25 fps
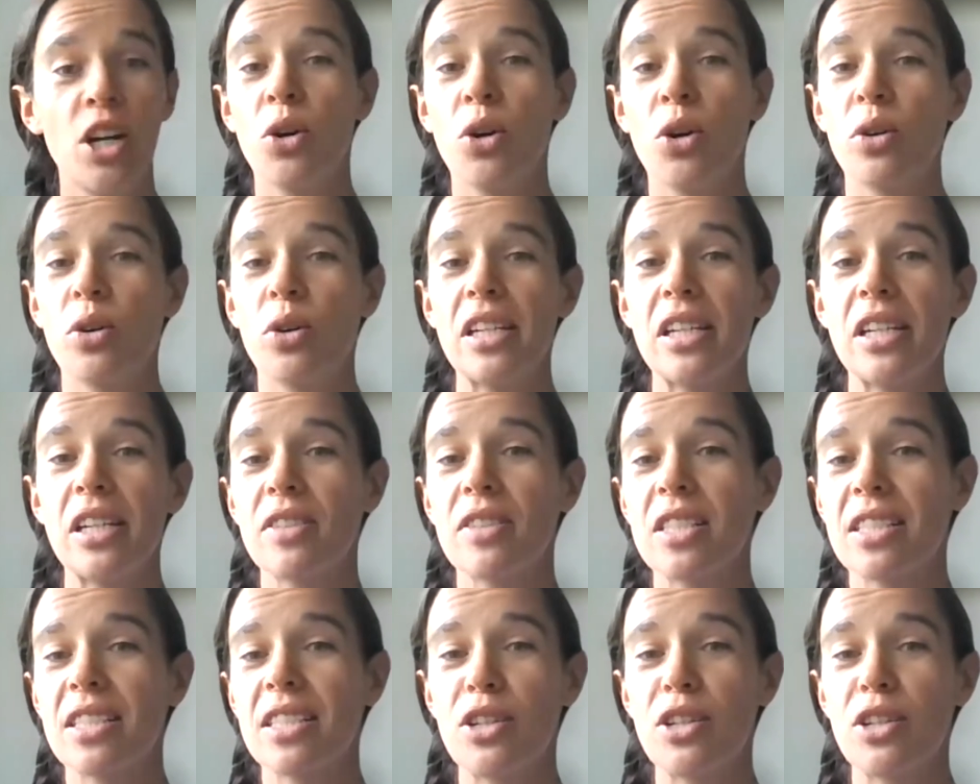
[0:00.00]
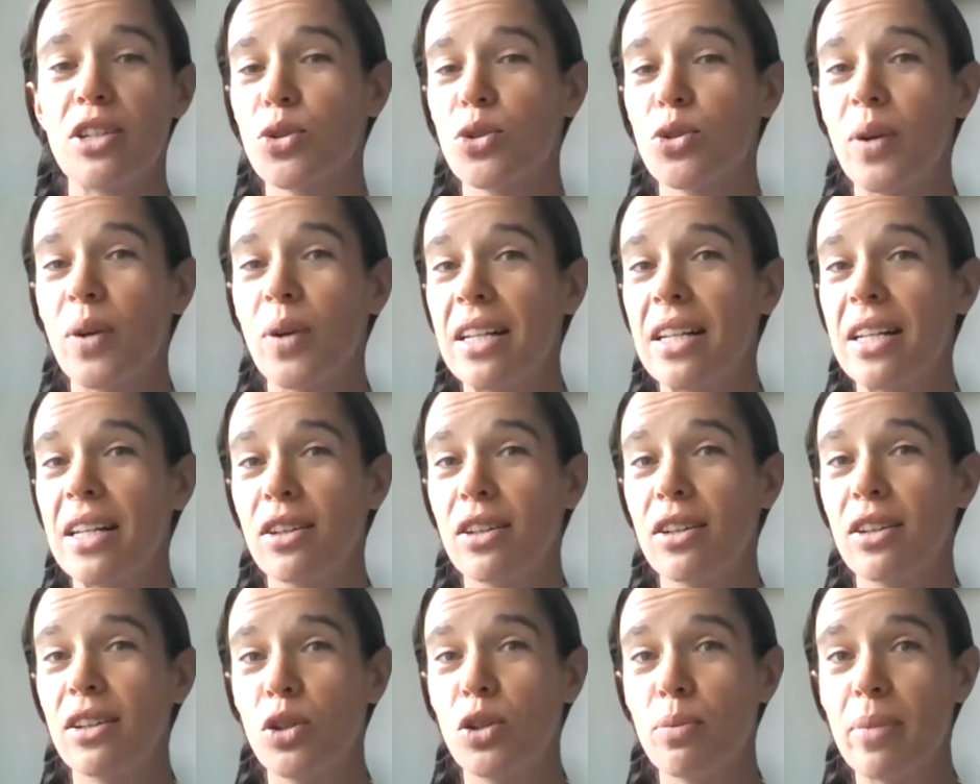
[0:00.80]
or even send through any
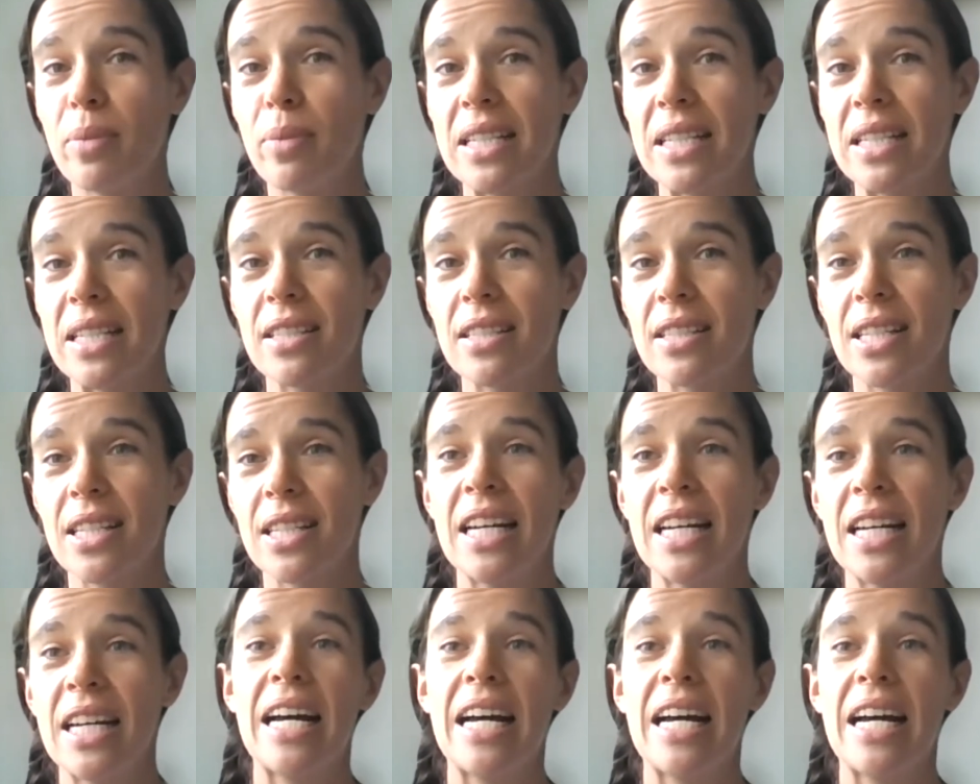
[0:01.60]
that you missed.